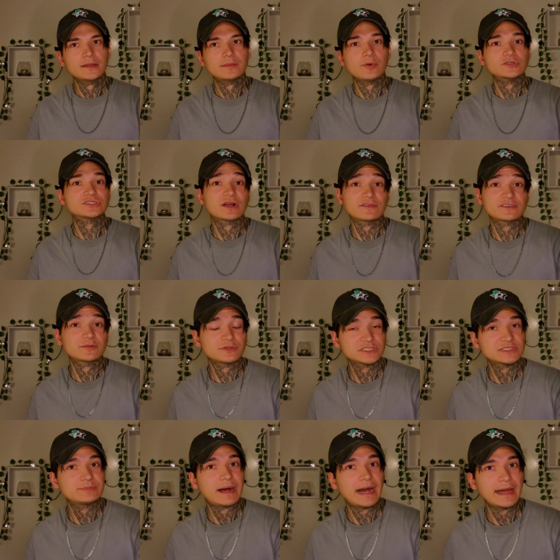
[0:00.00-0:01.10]
most comfortable
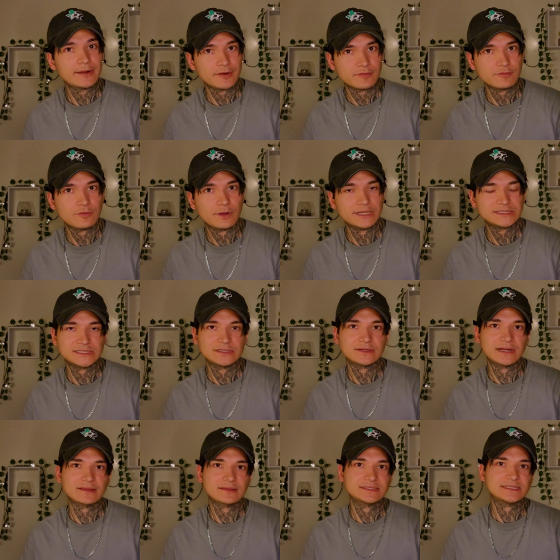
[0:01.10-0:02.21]
spot in our voice to
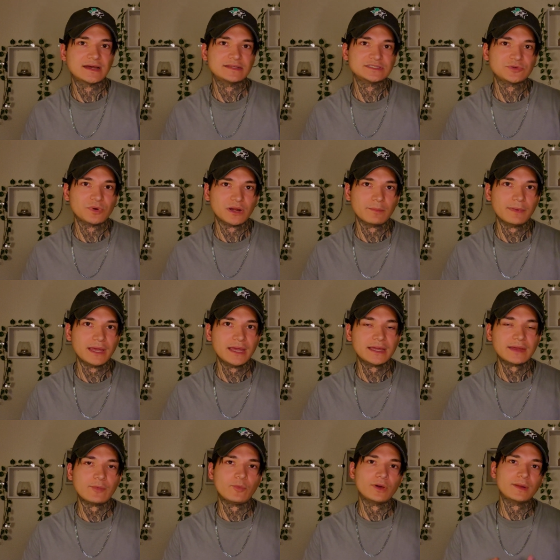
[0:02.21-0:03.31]
create the sounds we want to
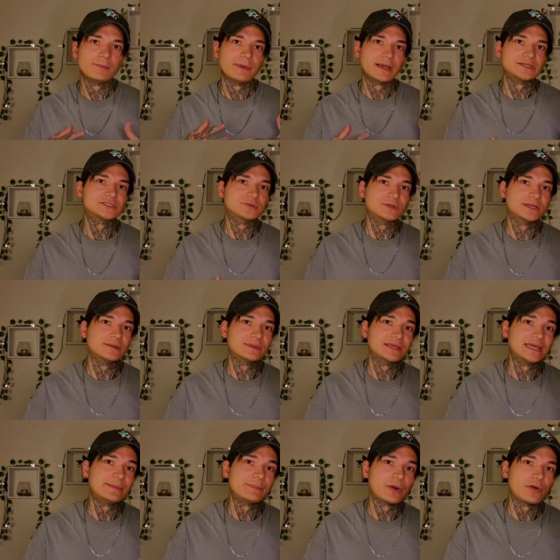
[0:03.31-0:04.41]
make. We want to make sure we can
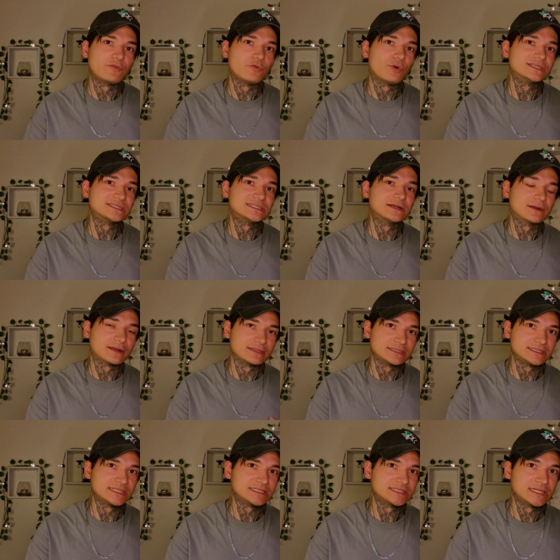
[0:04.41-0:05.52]
keep our voice there
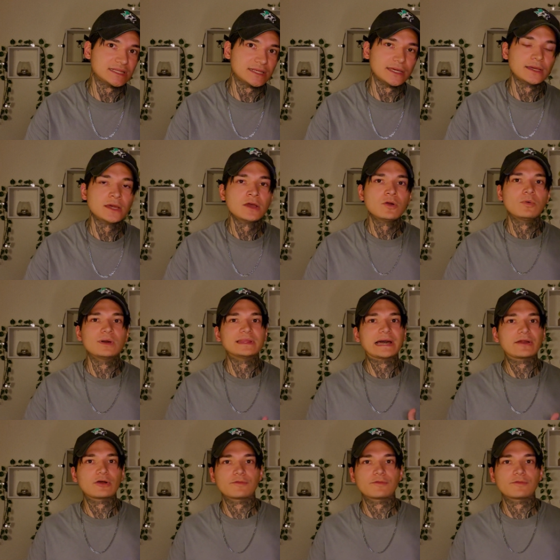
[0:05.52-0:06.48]
consistently without